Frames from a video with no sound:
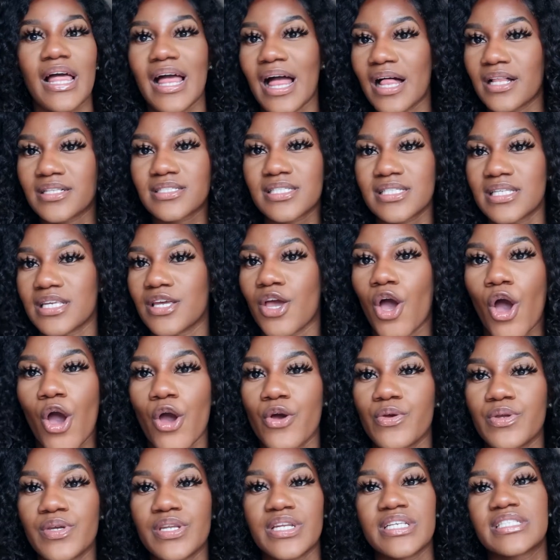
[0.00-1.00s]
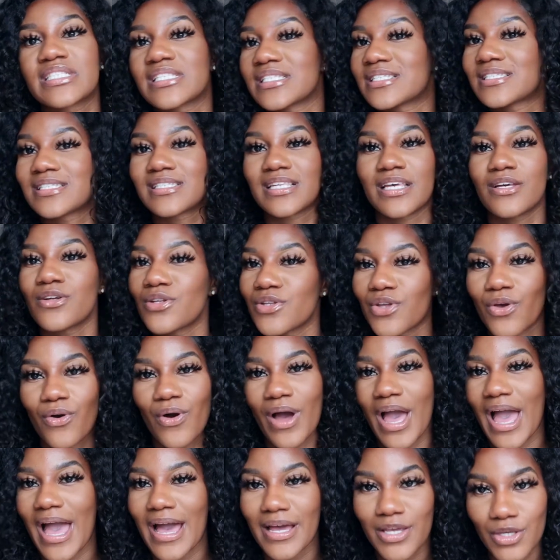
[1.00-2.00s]
LCO, you need to seal your
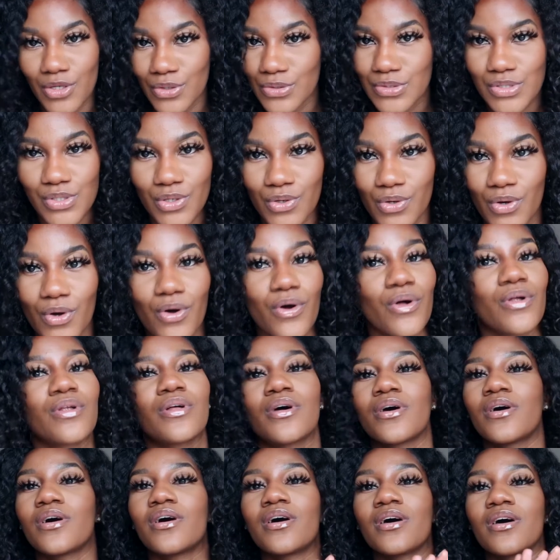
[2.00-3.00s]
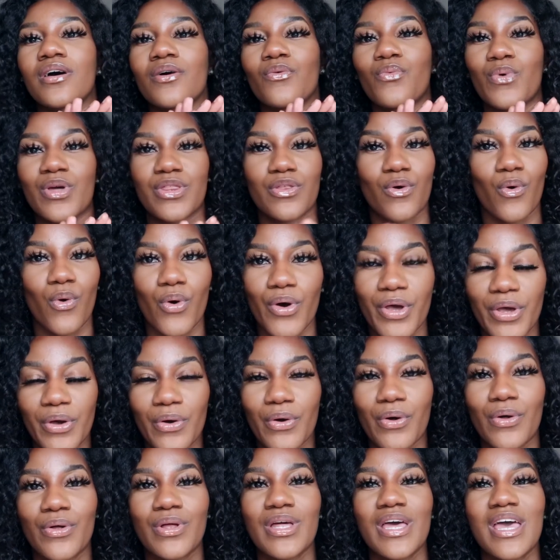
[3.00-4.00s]
hair cuticle with
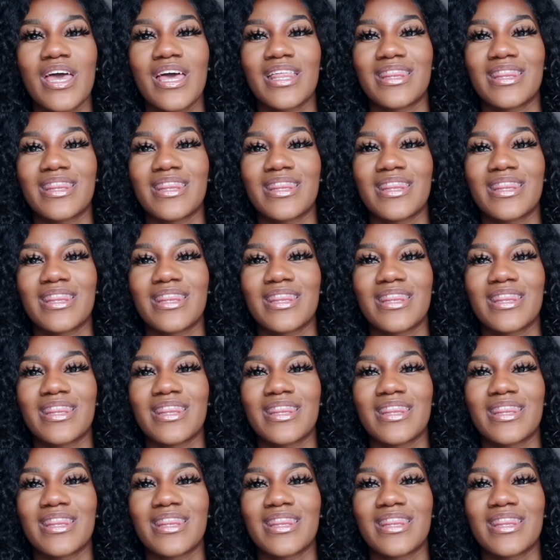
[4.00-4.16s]
oil,